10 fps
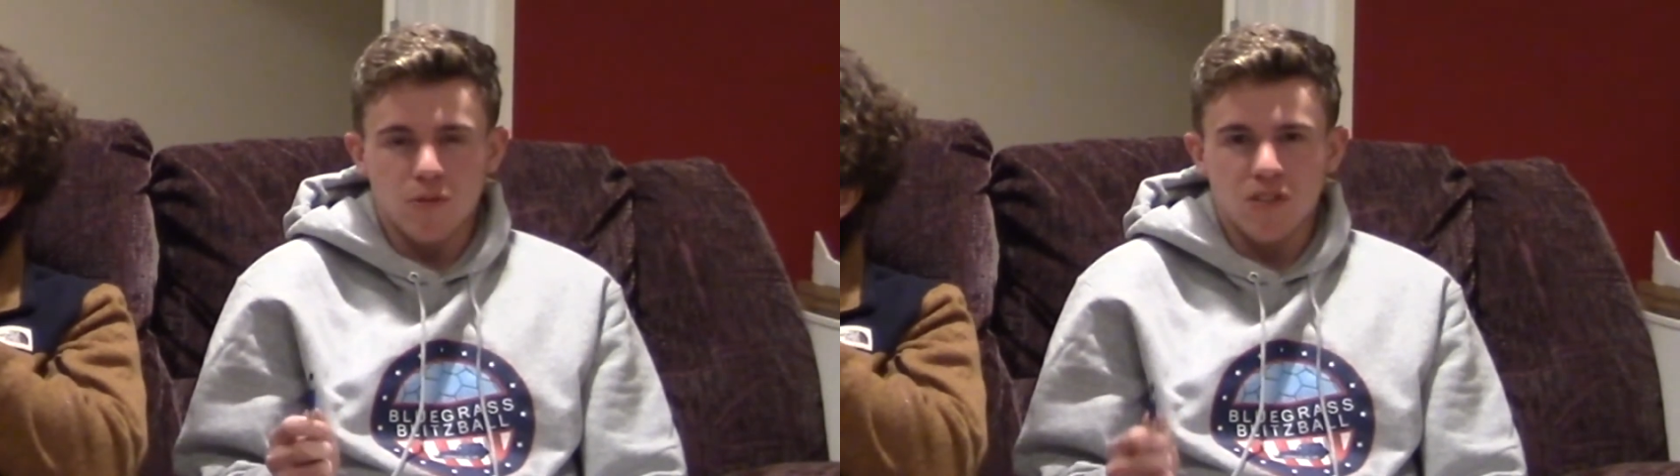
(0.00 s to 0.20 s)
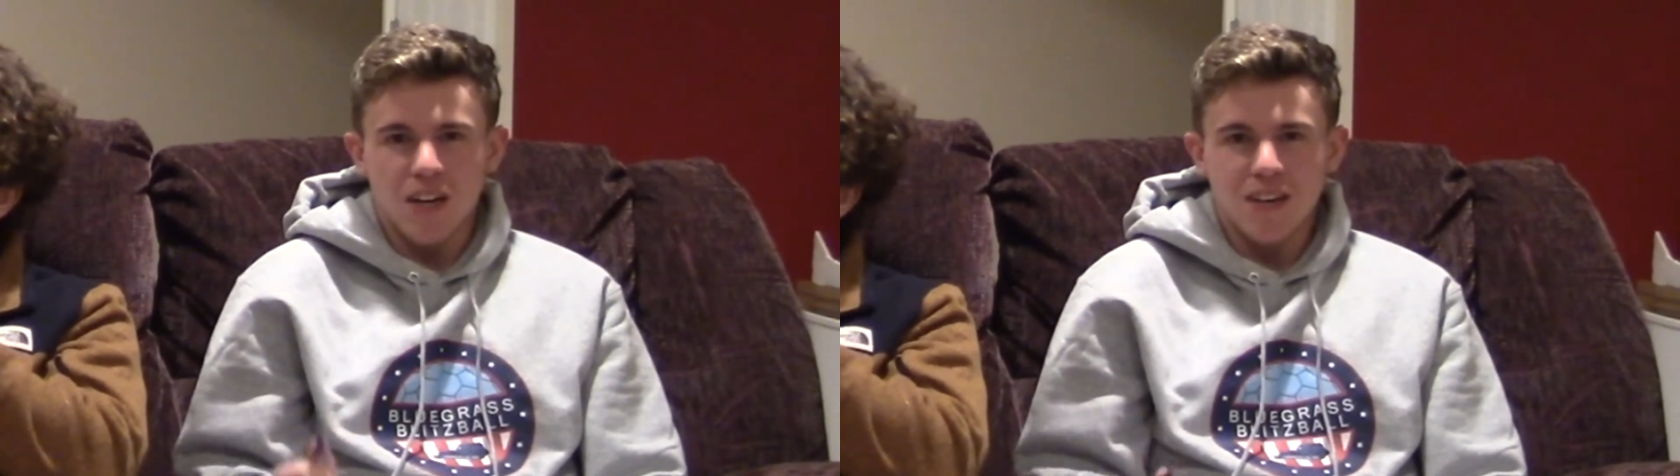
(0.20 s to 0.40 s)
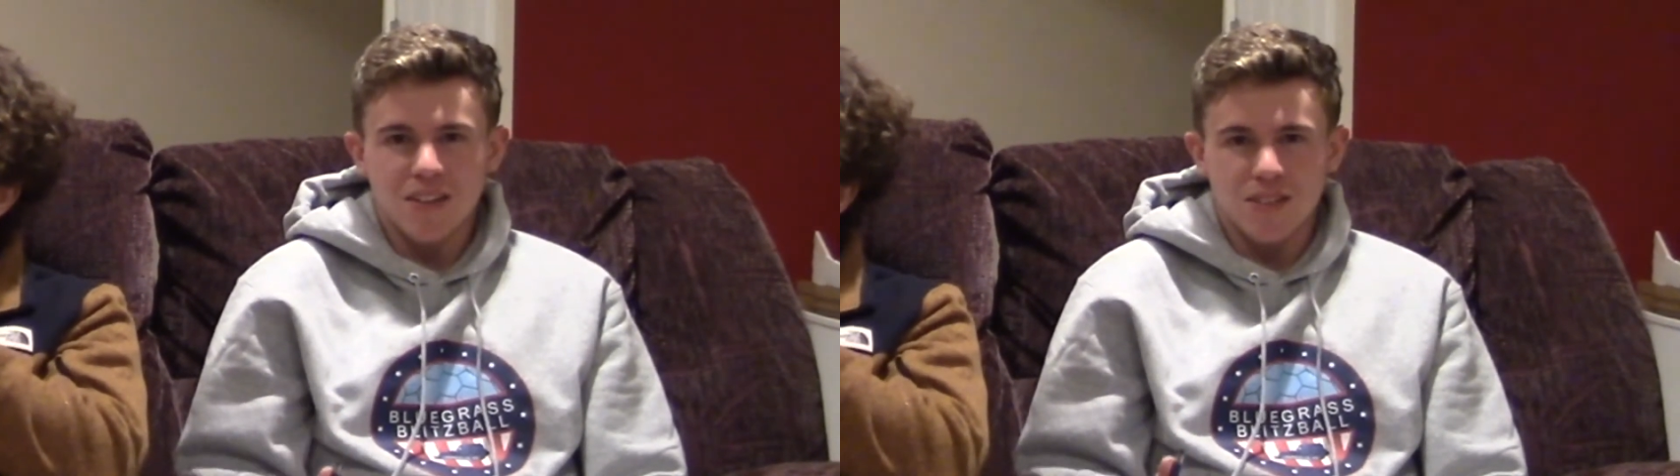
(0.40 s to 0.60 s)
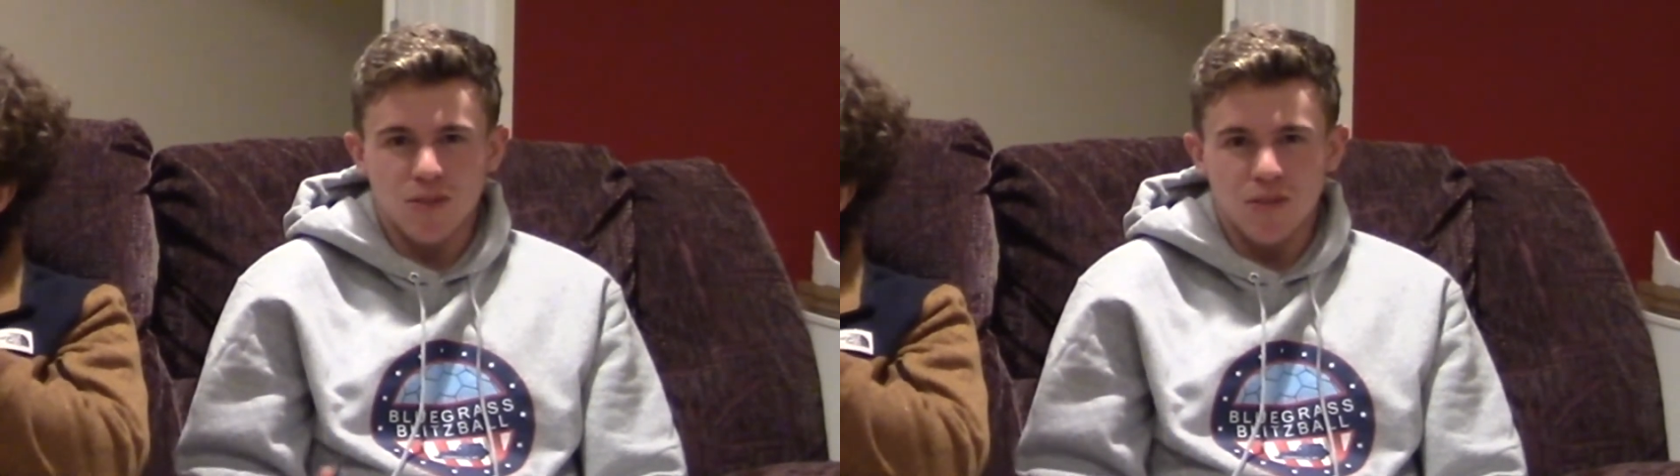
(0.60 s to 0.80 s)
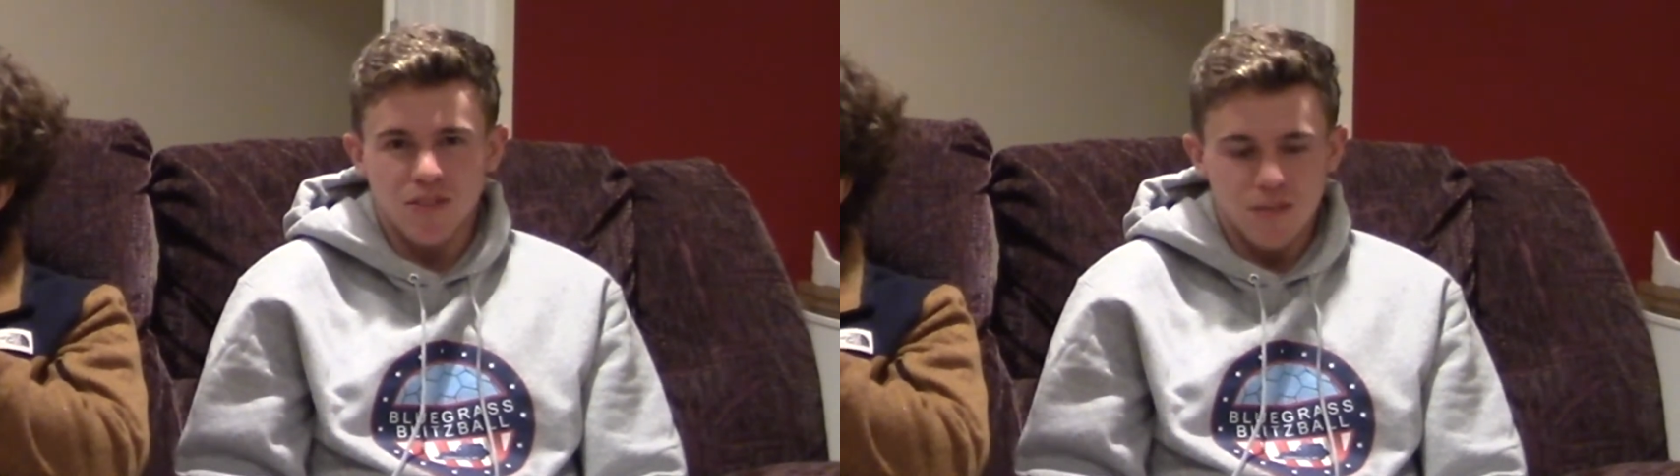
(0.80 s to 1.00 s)
change is
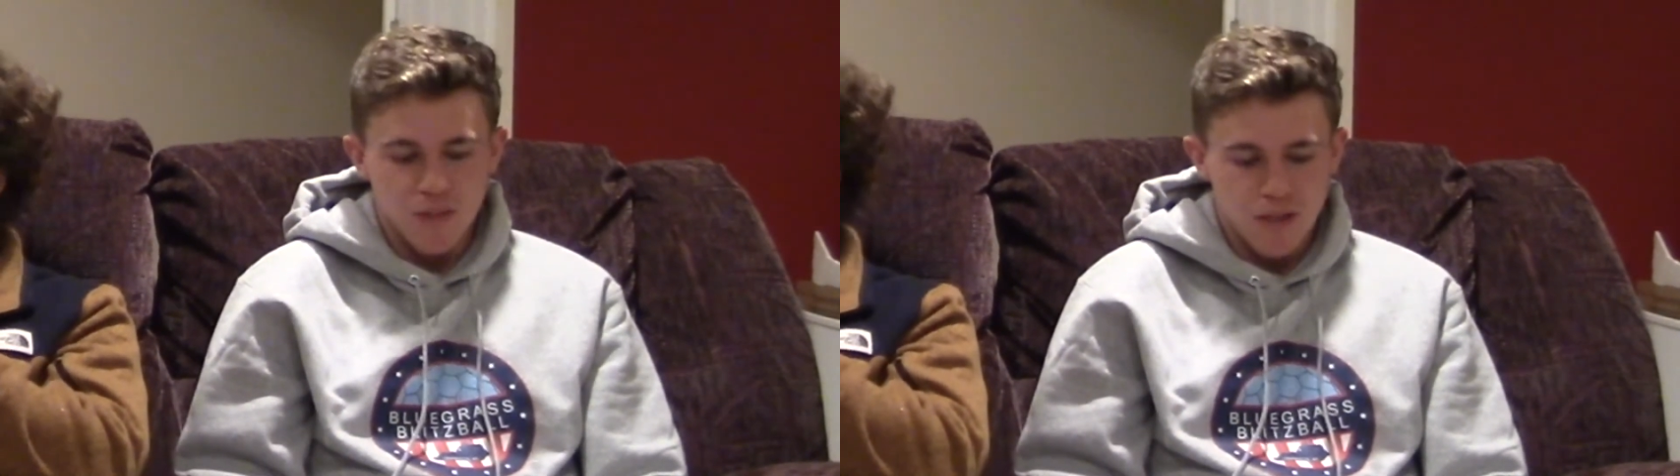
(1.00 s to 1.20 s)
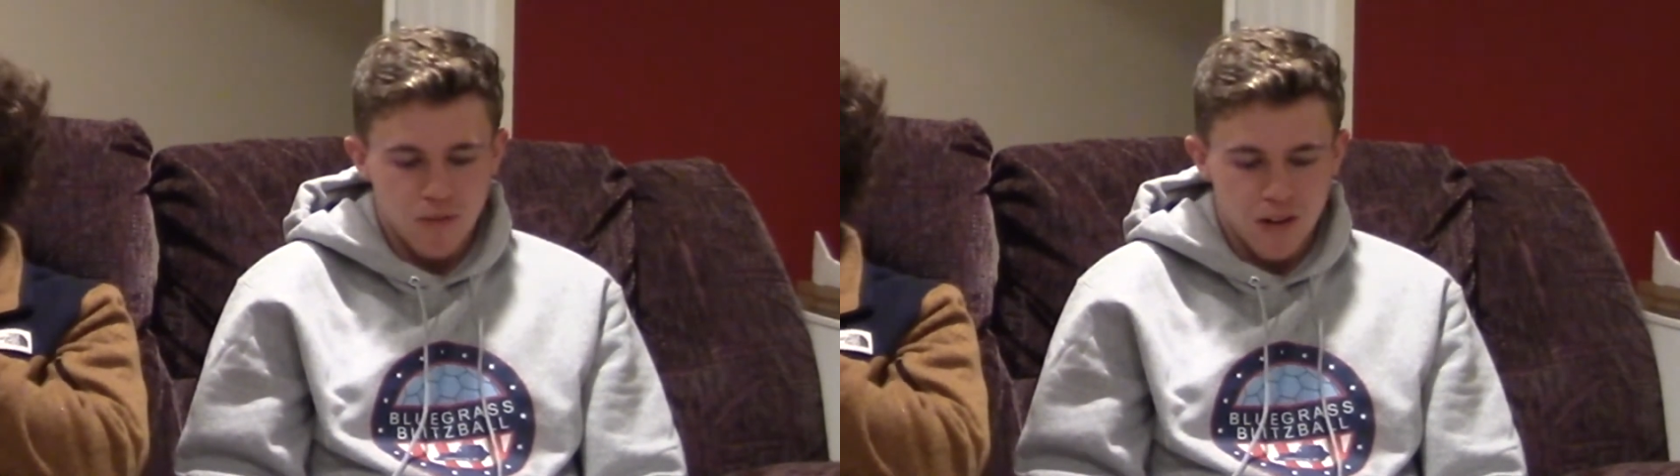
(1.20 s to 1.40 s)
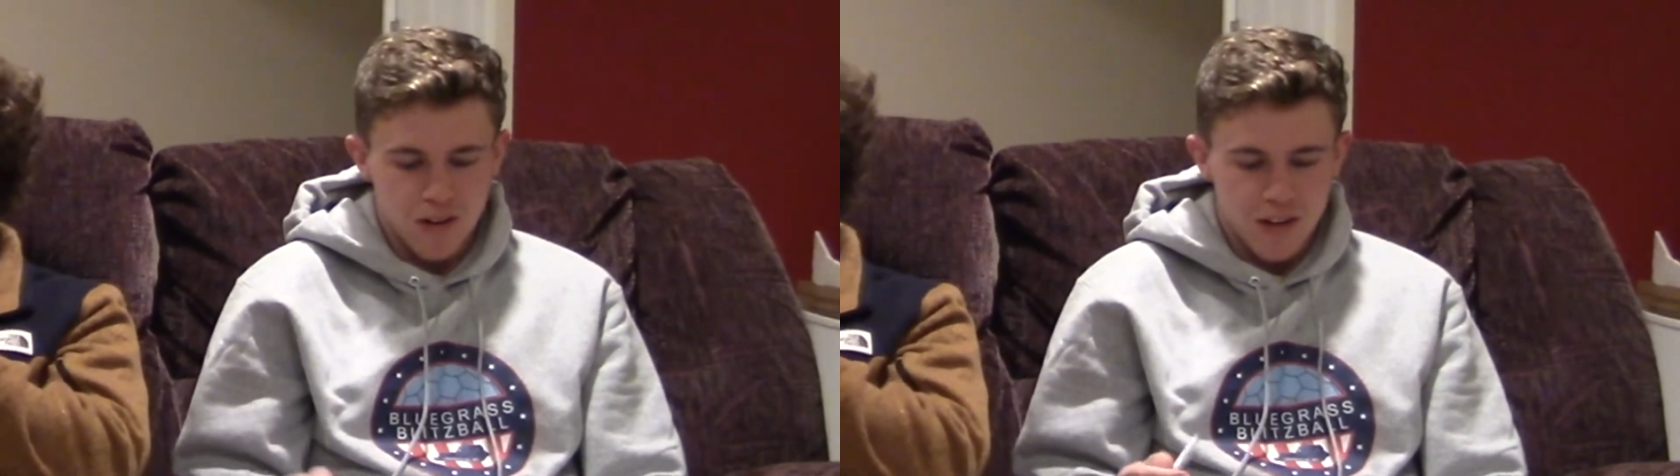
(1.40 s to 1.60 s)
going to be we are